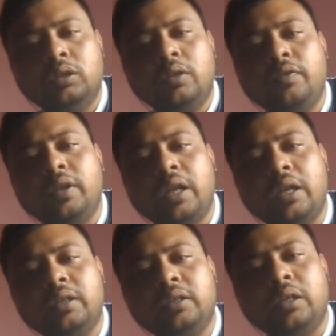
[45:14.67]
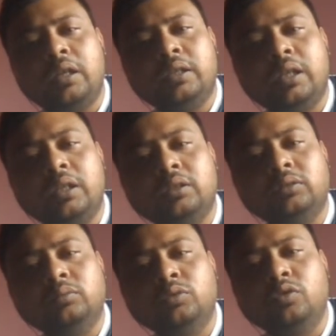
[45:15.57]
Thinking I can
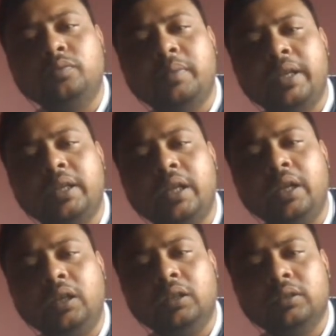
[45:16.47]
move my king.